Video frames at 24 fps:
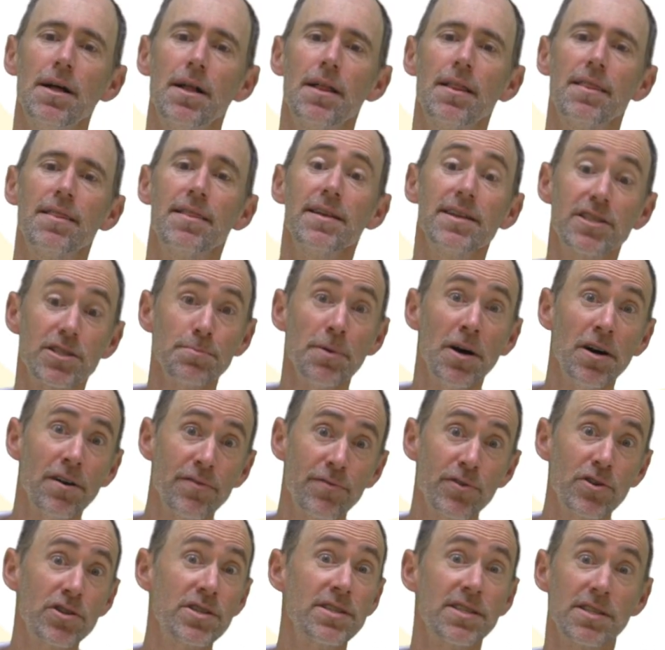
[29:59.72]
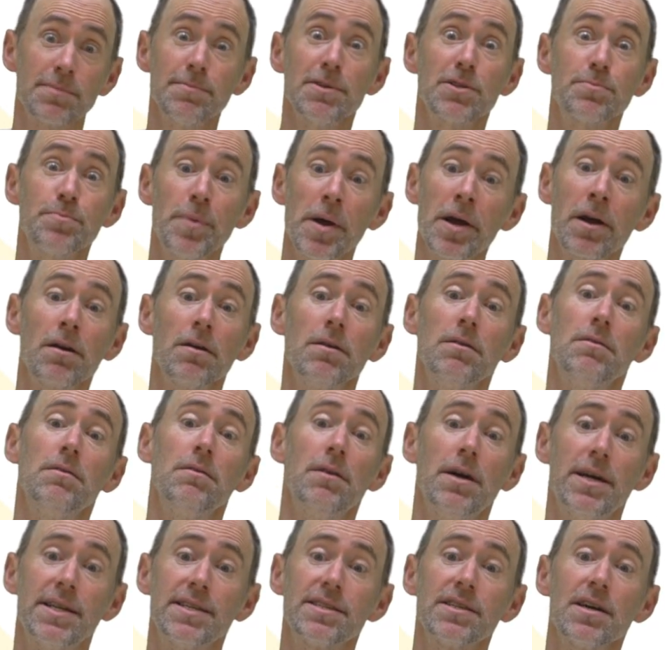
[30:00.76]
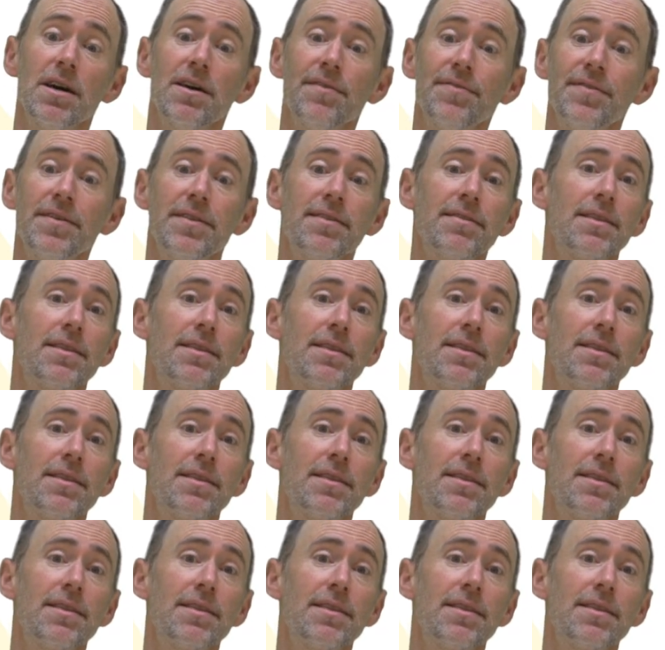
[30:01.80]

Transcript: The small version is much bigger, and it's often